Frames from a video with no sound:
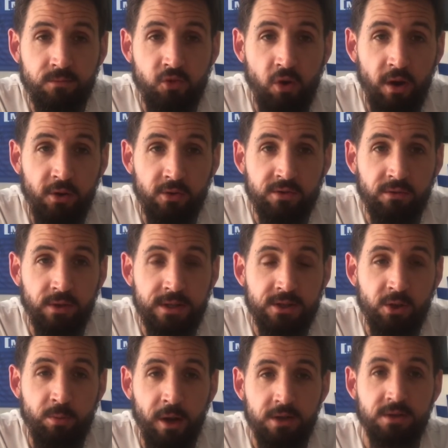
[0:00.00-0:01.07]
trying not to read
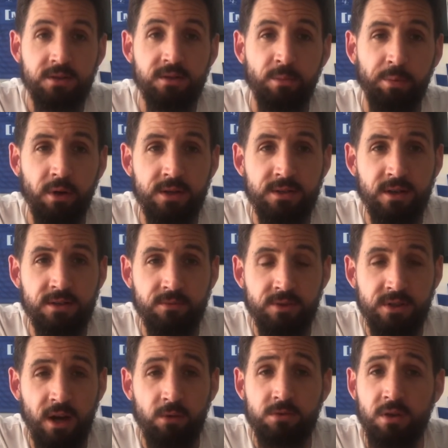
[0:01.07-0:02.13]
too much into the pre-season
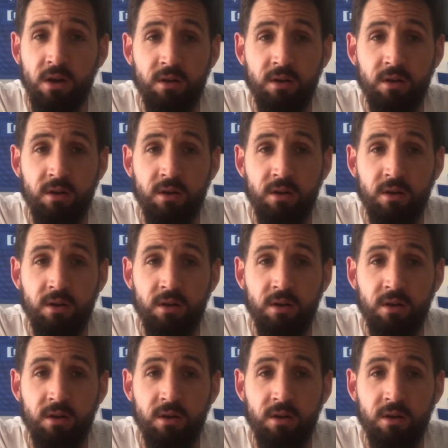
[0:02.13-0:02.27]
results.